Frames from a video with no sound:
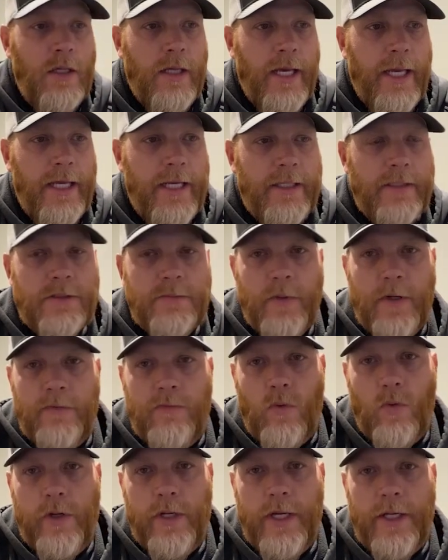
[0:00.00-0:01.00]
8-inch by
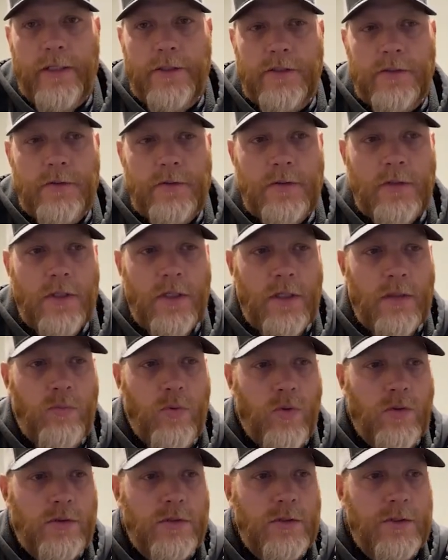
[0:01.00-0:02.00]
48-inch
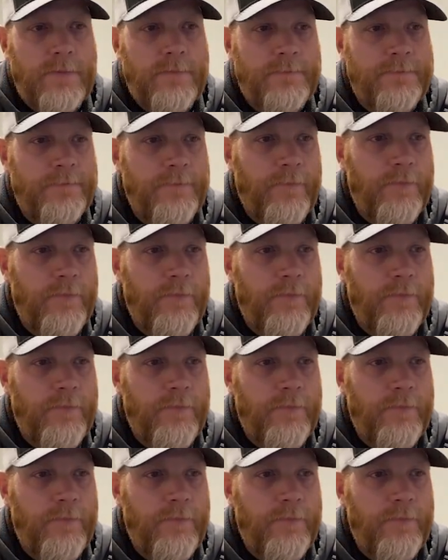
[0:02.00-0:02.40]
porcelain.